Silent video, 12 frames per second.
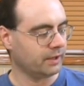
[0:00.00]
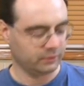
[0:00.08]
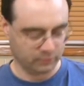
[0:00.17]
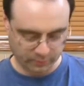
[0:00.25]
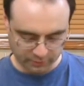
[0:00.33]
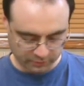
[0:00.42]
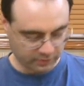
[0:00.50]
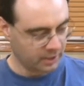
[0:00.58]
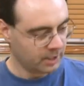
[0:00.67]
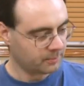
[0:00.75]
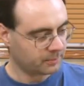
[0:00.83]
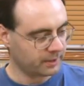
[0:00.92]
style, you know, where you're
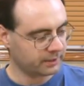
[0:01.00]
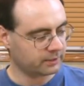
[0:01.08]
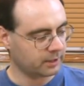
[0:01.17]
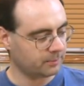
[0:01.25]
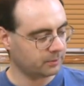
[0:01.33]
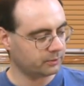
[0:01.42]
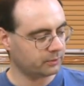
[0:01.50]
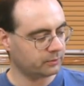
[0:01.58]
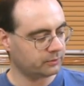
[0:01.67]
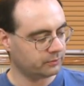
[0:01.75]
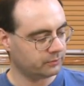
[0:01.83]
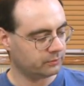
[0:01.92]
playing a couple of
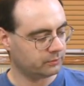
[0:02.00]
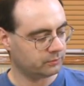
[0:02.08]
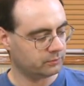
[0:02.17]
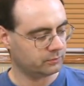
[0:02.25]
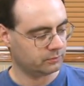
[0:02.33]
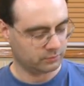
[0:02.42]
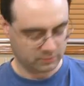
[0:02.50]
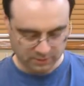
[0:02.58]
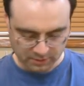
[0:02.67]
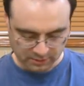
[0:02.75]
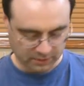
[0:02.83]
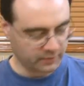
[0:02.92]
notes,
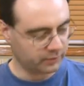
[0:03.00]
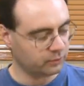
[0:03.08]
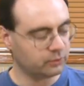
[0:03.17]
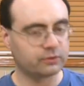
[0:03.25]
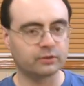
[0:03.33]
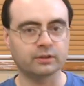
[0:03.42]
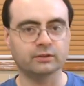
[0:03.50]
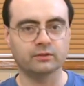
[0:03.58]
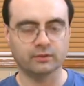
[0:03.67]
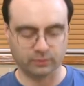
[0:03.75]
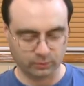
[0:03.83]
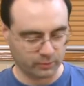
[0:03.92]
and then you're
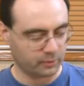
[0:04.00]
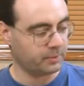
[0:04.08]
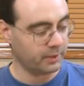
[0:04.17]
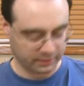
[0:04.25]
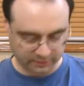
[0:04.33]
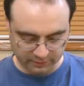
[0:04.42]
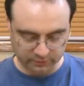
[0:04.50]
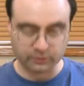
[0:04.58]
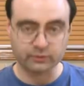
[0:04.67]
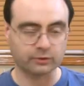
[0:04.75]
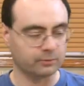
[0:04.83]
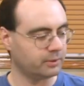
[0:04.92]
using, you know, with a pick, and then you're
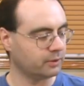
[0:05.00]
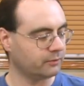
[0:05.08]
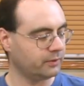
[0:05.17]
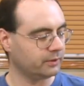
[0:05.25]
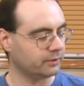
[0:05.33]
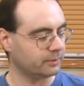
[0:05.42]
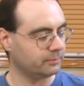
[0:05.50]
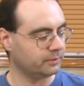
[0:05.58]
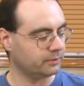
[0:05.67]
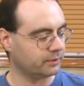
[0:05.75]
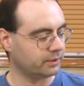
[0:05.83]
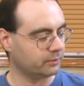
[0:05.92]
using your middle finger to,
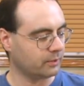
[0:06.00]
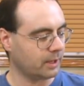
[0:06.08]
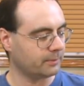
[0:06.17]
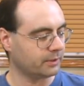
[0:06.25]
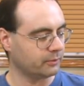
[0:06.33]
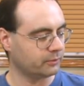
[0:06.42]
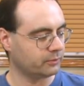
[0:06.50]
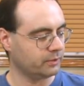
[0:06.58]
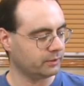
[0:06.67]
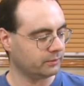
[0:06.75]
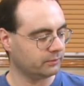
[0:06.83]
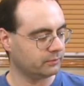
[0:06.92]
you know, get, grab another
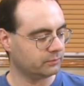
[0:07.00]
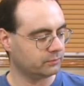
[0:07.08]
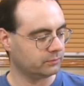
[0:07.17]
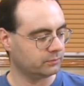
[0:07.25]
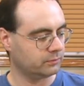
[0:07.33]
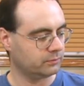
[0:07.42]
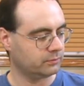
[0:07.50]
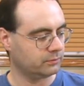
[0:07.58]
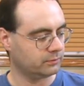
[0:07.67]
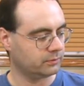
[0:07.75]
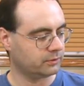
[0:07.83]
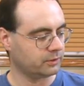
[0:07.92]
string. You
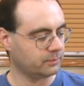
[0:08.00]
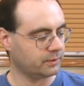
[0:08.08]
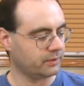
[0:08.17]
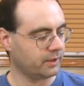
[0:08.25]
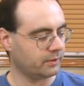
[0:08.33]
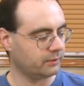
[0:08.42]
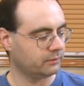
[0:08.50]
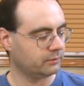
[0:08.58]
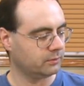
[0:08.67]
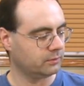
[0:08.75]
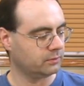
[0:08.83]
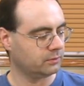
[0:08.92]
know, something like that. You